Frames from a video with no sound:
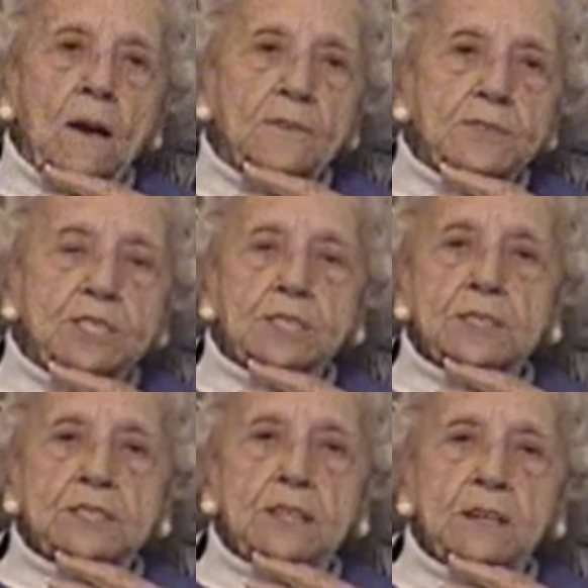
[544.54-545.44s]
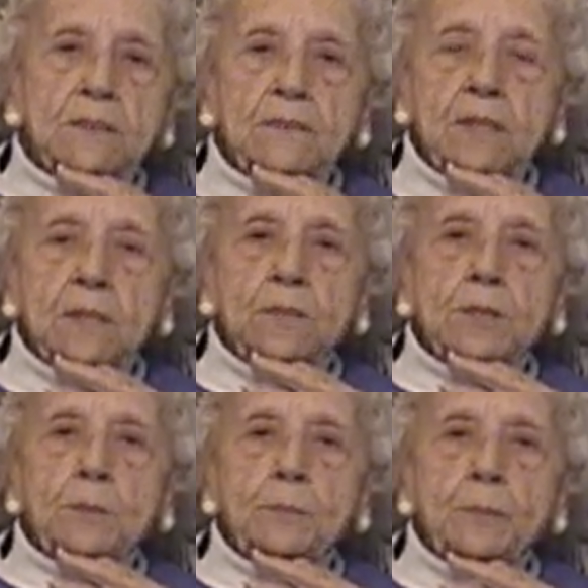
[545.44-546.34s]
officers there, the
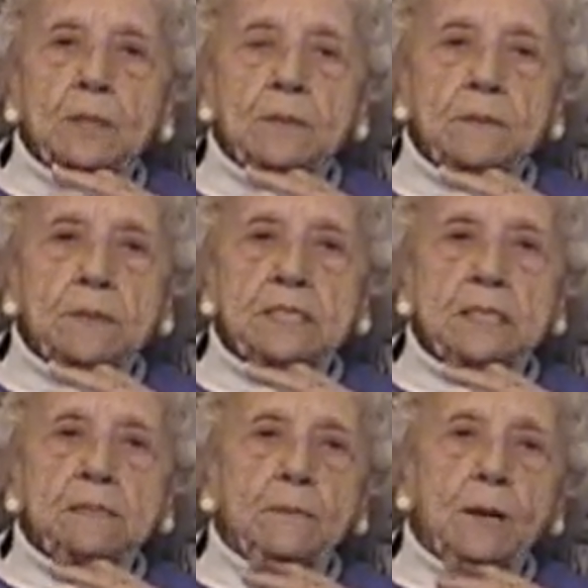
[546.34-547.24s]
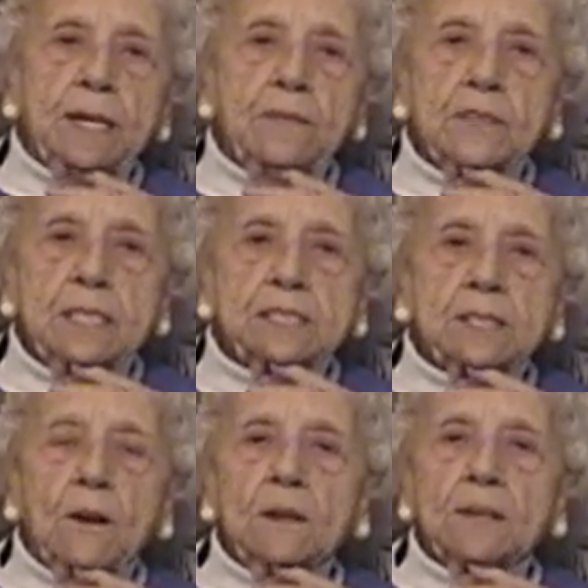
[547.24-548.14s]
group, or whatever he's
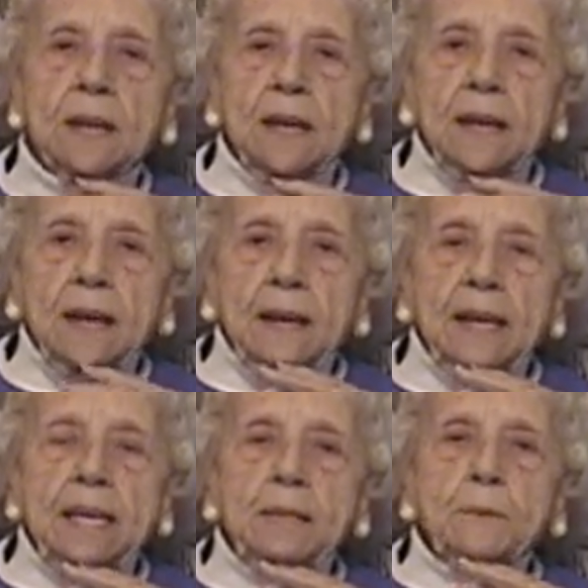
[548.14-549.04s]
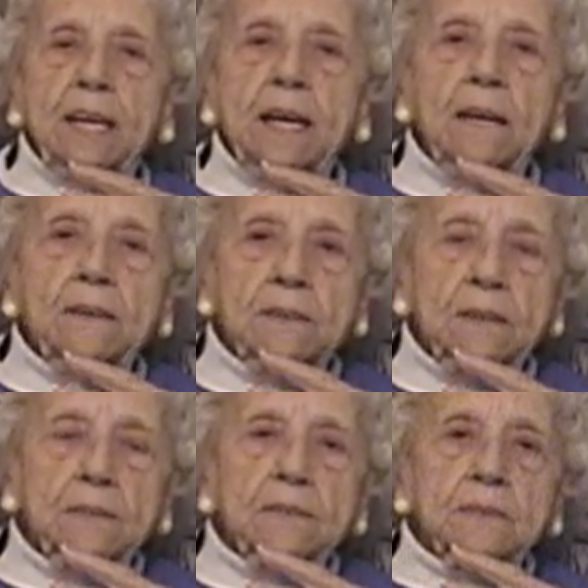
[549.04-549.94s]
called. He went out
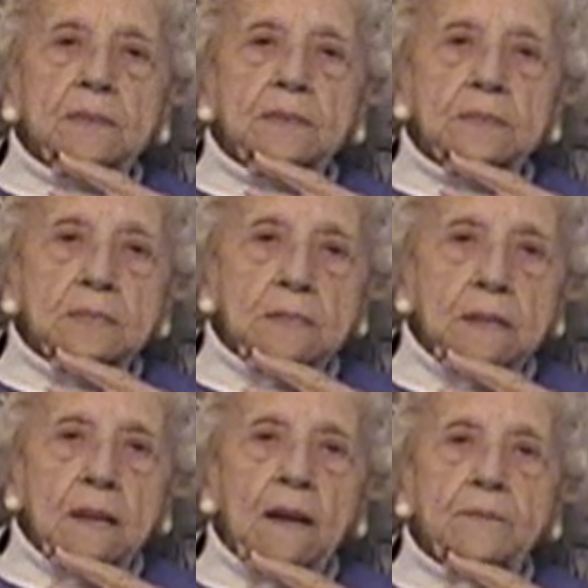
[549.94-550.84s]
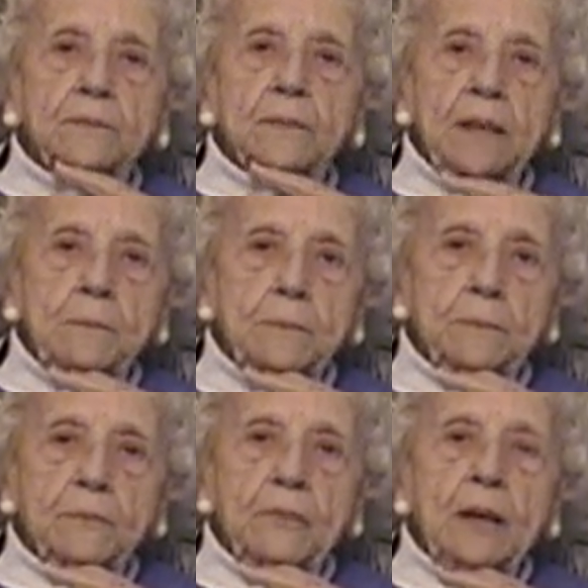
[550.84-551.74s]
and they
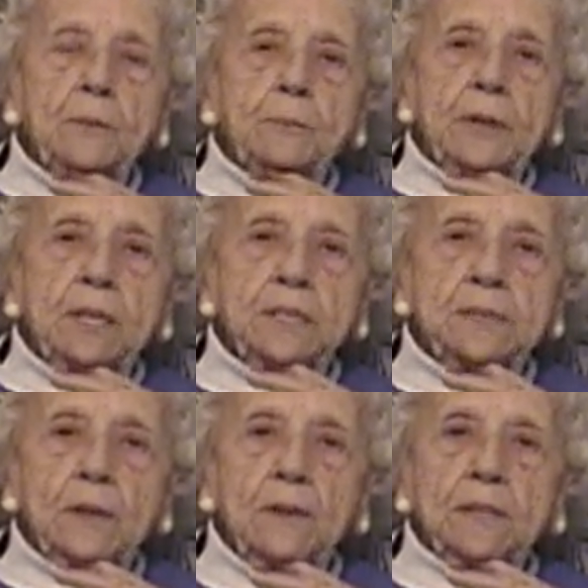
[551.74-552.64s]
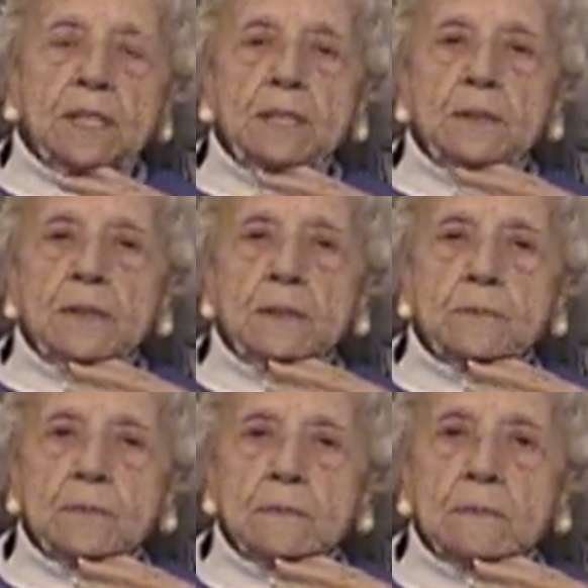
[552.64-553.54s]
found Bud on the
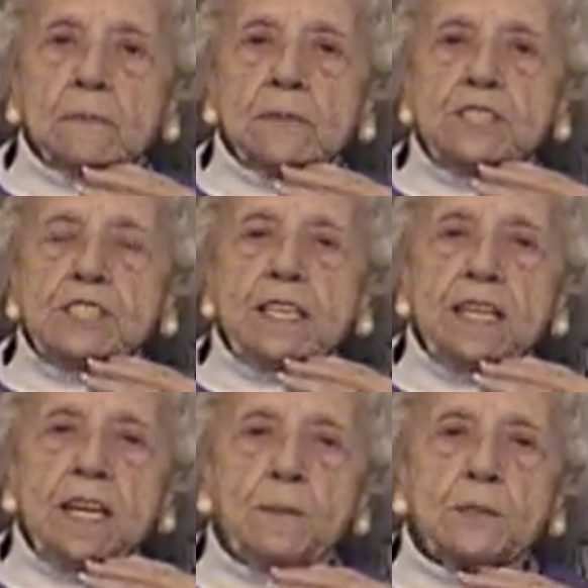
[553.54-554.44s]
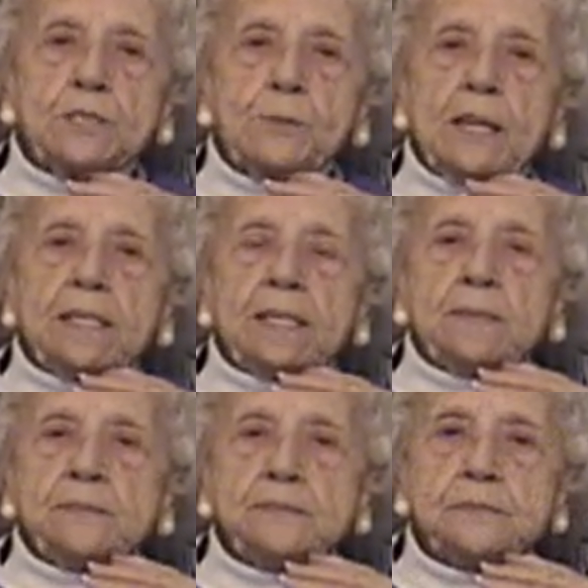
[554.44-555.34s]
machine he was running